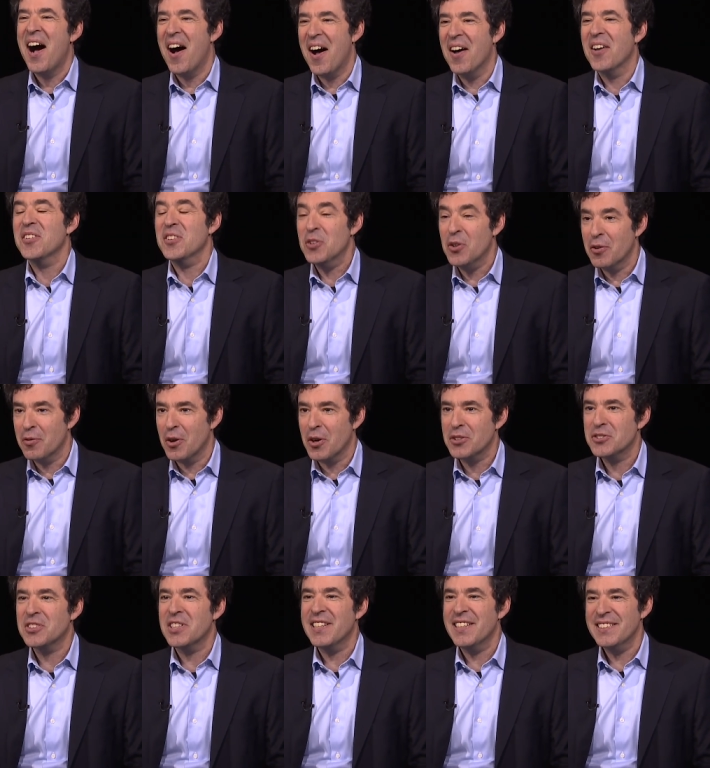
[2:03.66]
uh,
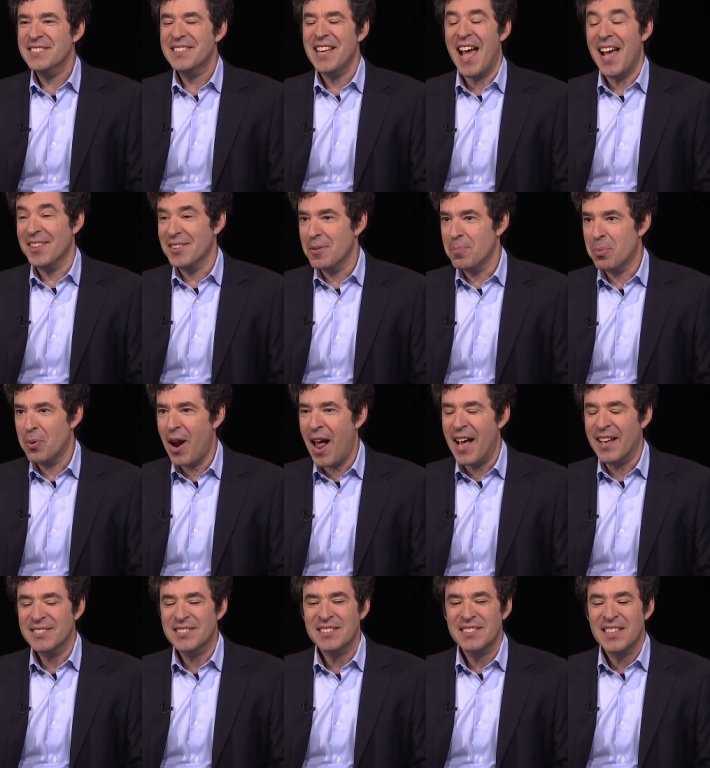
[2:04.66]
universities, and the
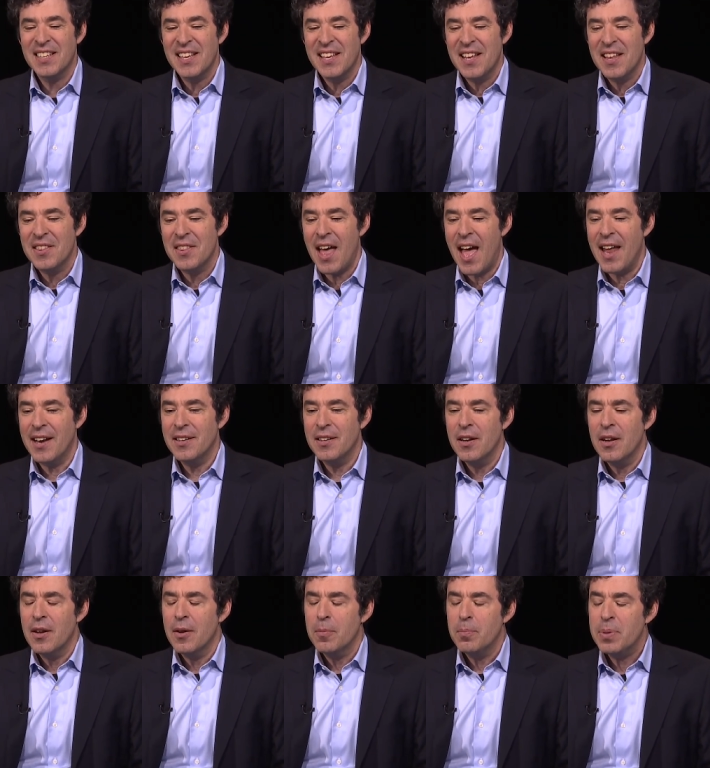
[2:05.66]
press, then
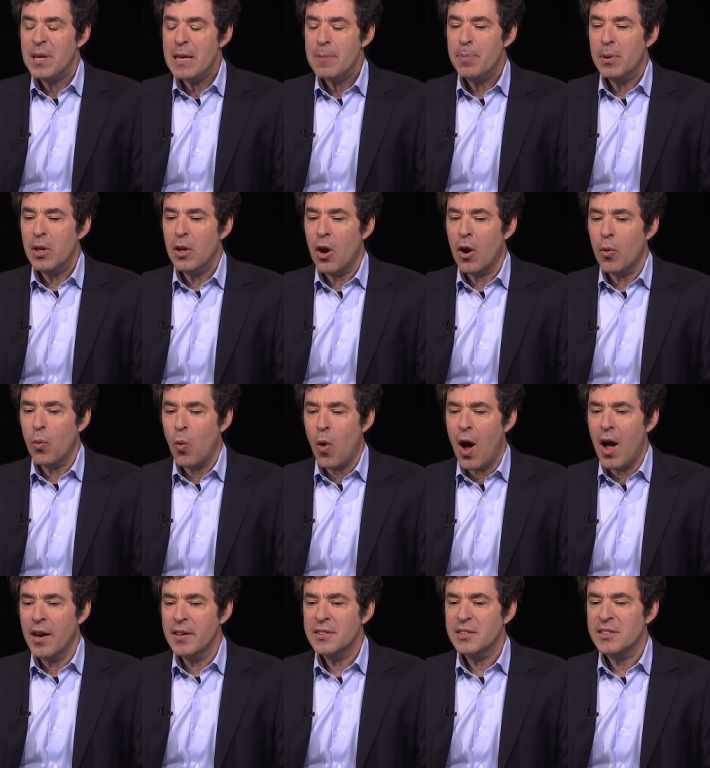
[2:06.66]
people are
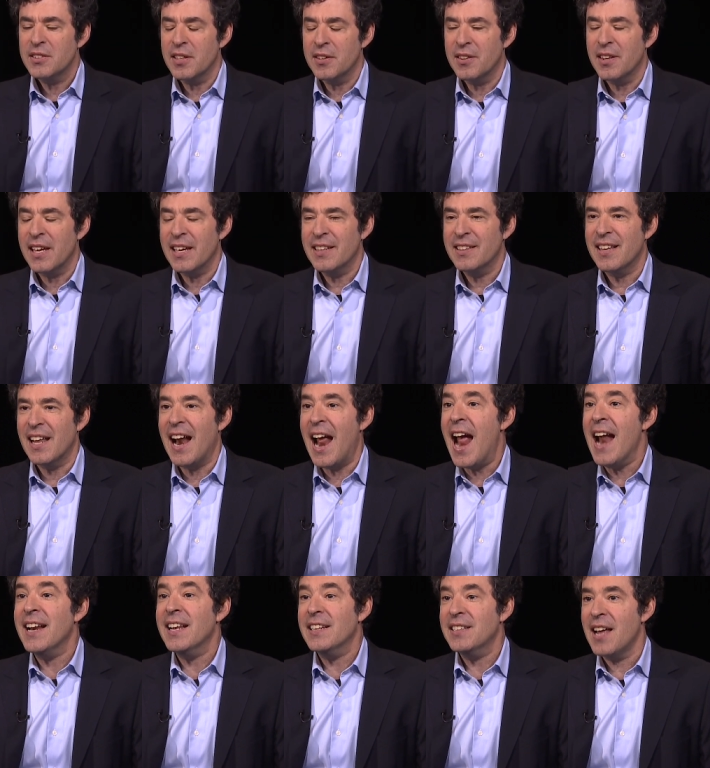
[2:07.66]
wont to think that
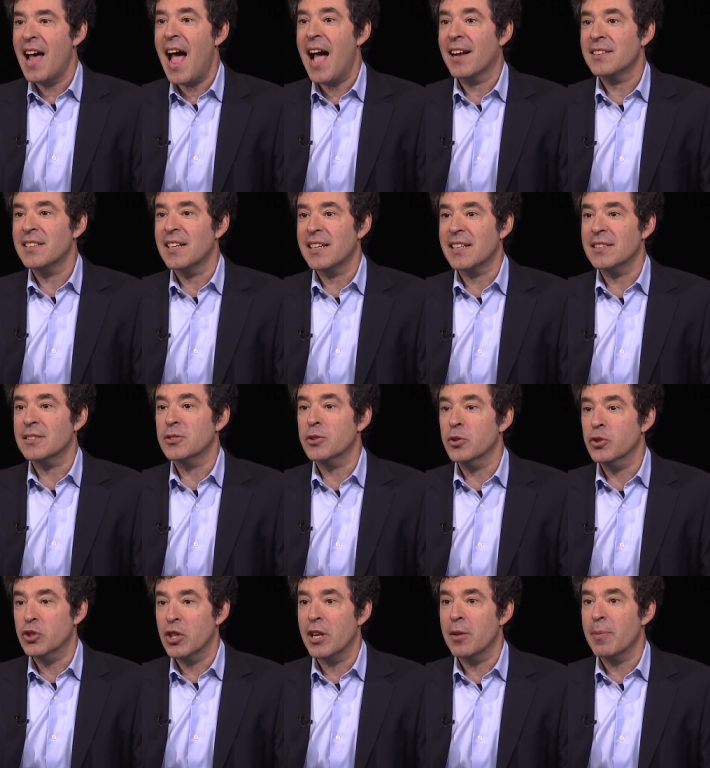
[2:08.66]
any tactic is
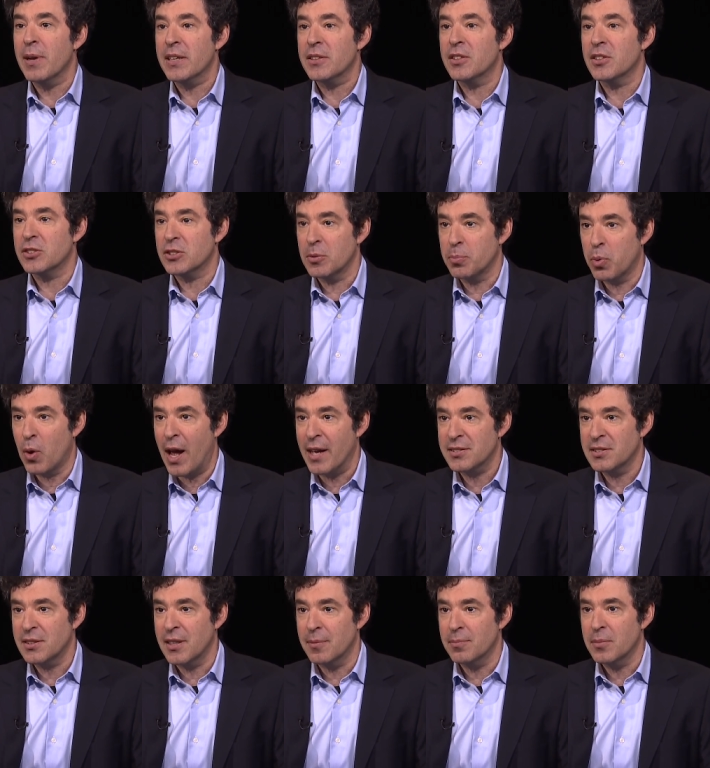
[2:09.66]
legitimate to
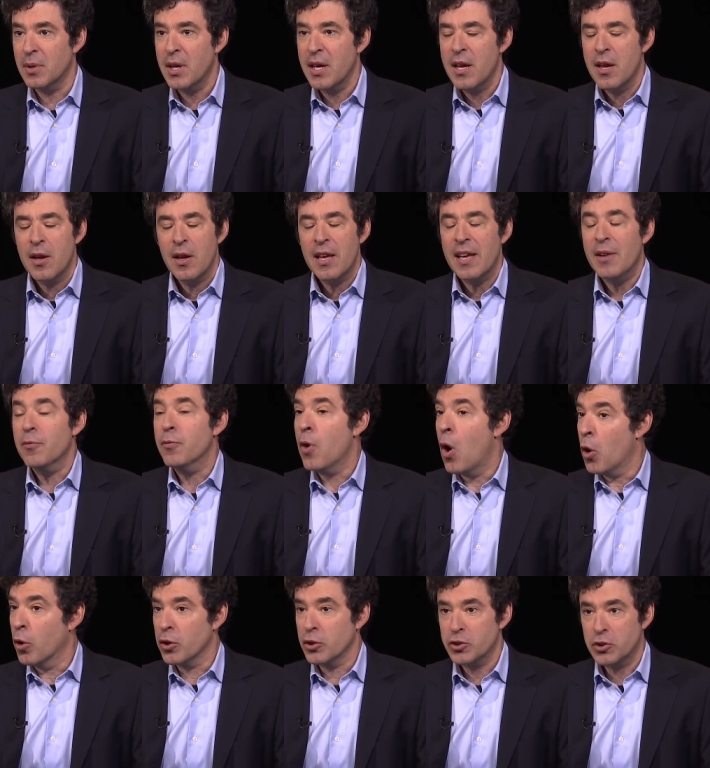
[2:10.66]
suppress them.
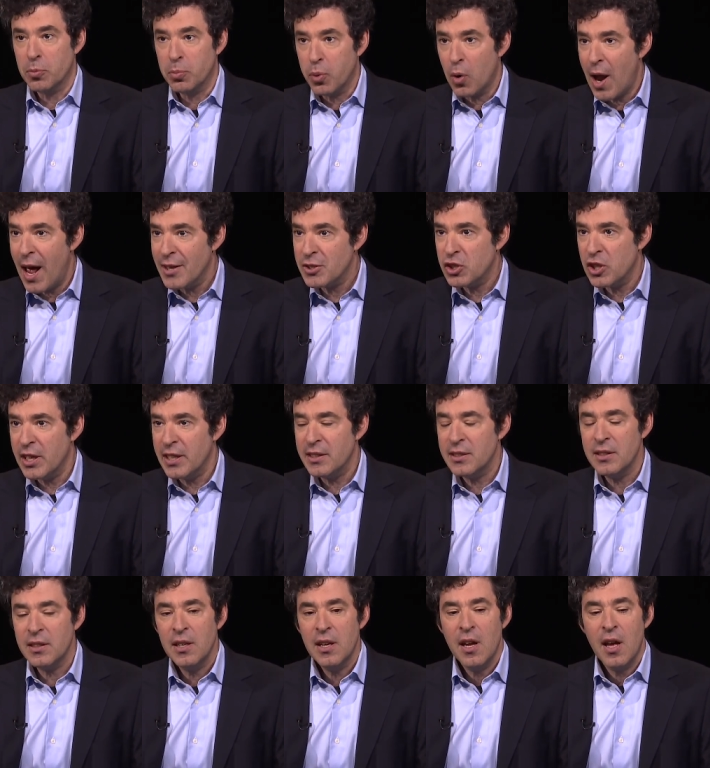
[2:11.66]
Voter
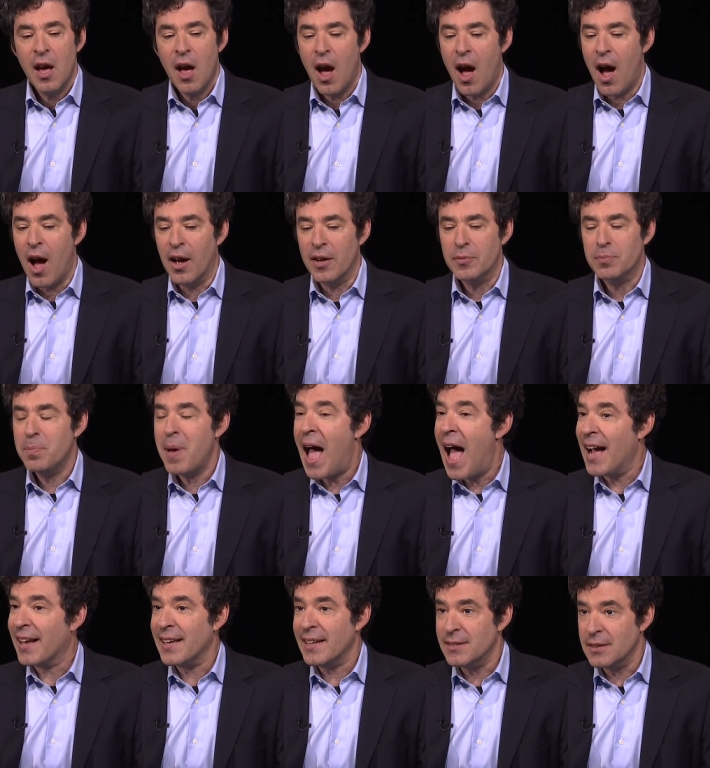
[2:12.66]
suppression, uh,
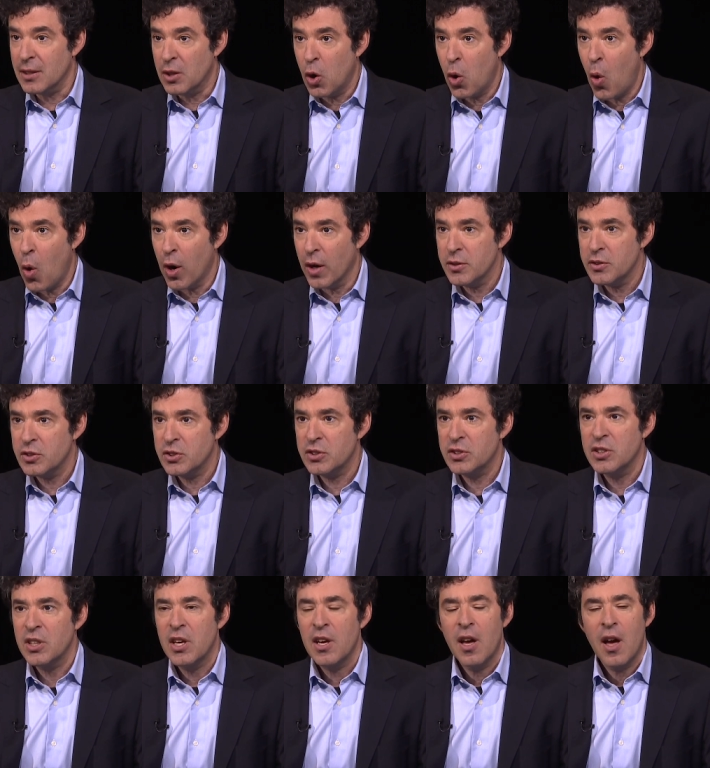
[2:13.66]
packing the
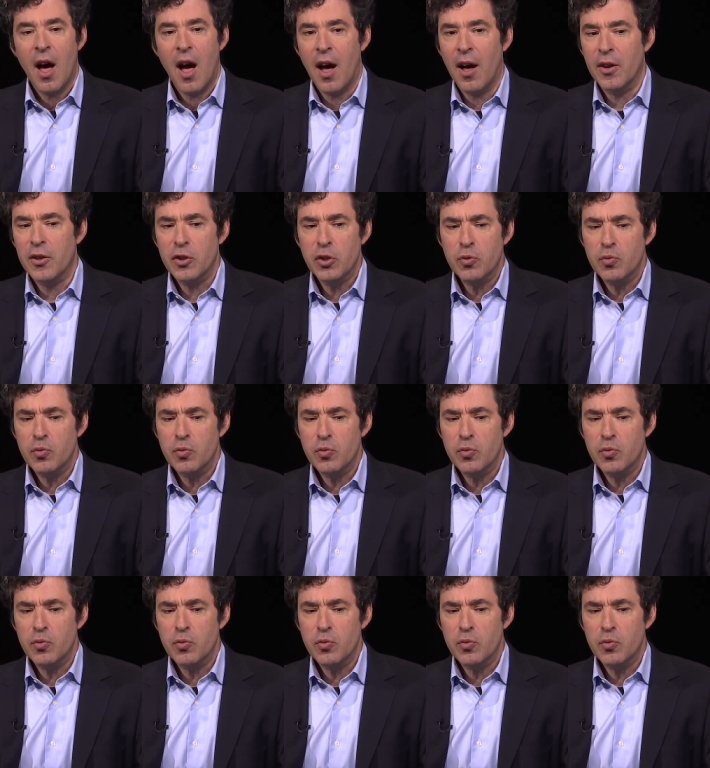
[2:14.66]
courts, uh,